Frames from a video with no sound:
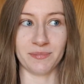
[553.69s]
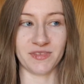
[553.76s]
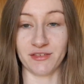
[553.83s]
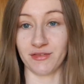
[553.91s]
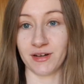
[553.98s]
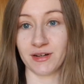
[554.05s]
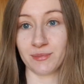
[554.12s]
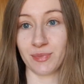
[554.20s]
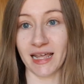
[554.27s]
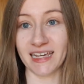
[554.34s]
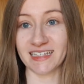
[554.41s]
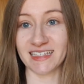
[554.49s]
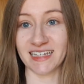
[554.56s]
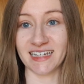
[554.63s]
different
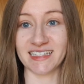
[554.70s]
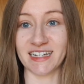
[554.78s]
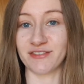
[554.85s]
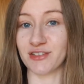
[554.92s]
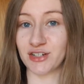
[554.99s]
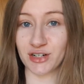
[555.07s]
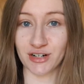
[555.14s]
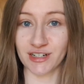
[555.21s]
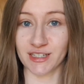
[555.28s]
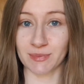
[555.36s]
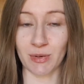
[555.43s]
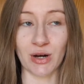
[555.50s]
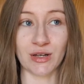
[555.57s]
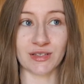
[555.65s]
places, different tourist
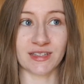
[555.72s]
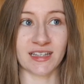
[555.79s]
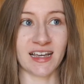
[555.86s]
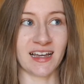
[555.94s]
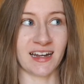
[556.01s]
spots,